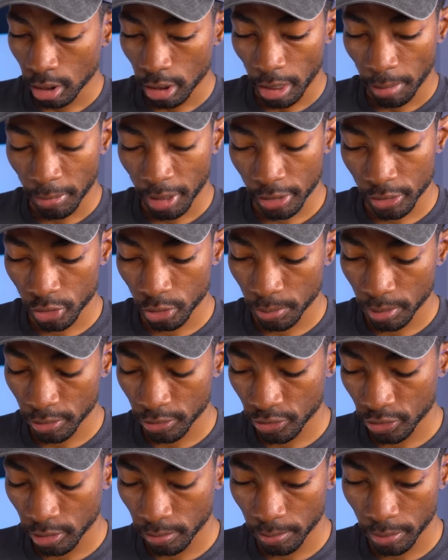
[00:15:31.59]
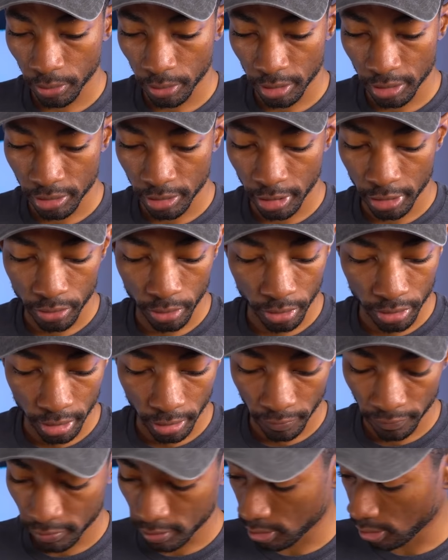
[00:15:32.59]
I'm not super interested in building this deck, so I'll
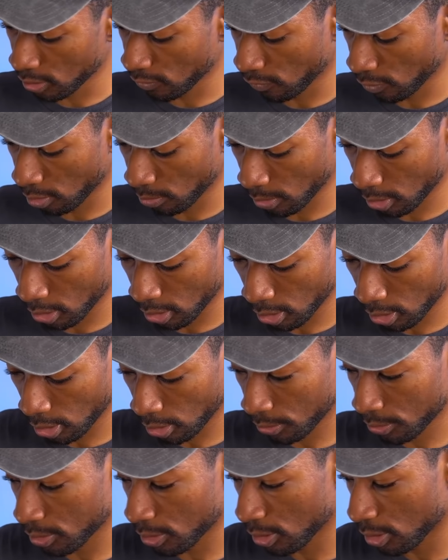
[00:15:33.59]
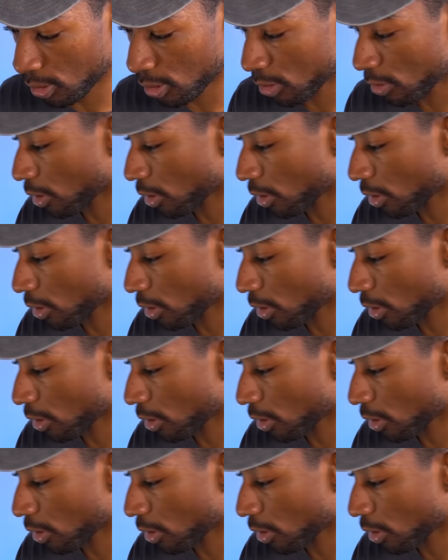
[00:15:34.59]
also have to see if anybody else is.